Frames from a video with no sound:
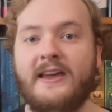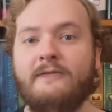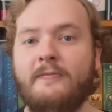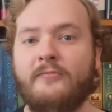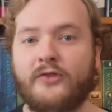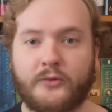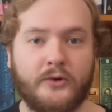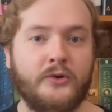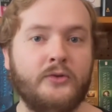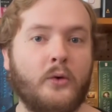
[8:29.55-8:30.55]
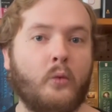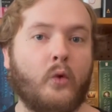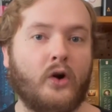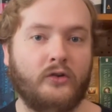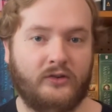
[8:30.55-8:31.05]
even through the
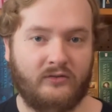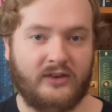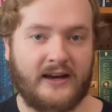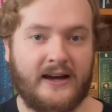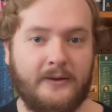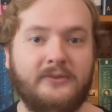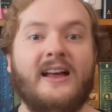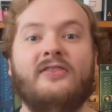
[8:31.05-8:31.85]
worst of times,